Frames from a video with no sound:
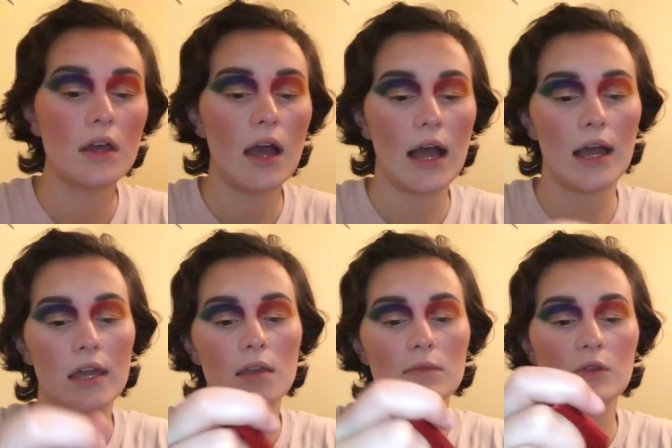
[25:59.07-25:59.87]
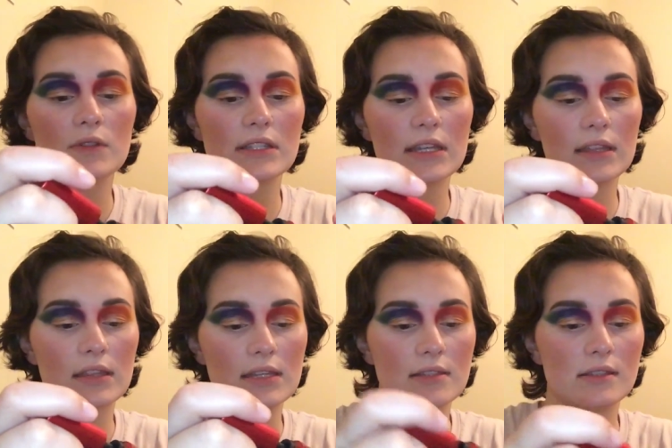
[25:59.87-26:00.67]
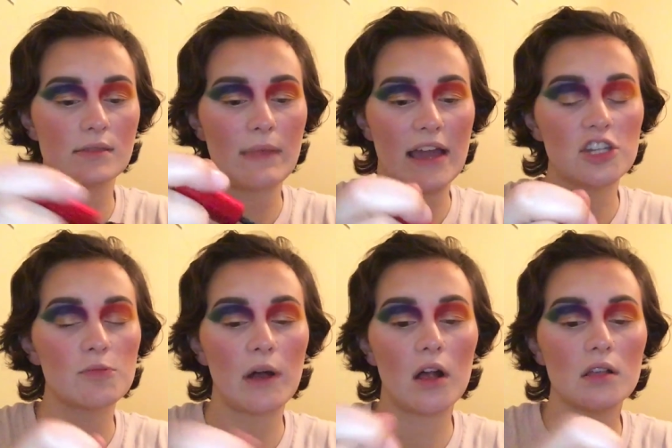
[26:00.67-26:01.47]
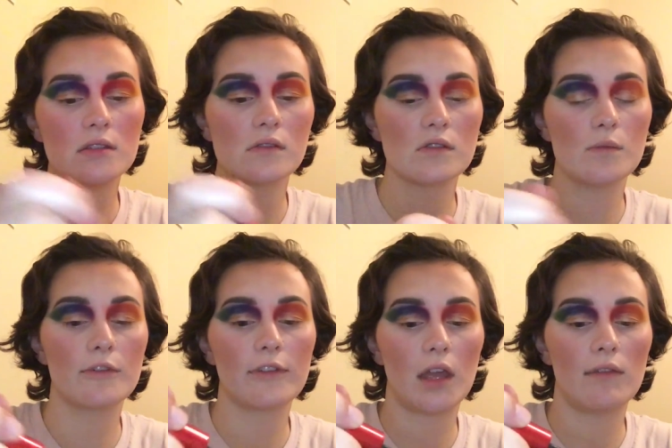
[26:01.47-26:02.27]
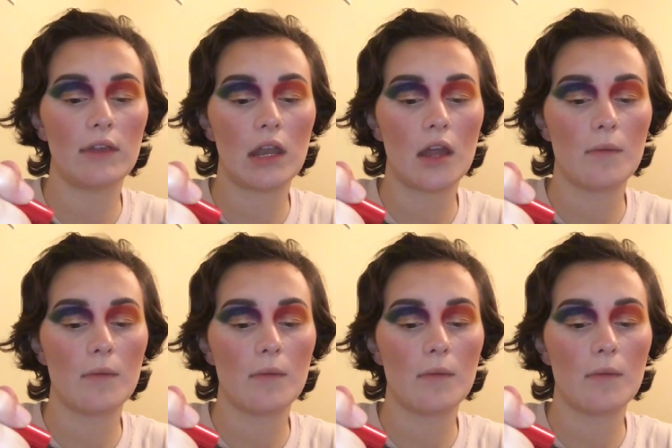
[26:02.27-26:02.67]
I am using the Smashbox Superfan Fan Down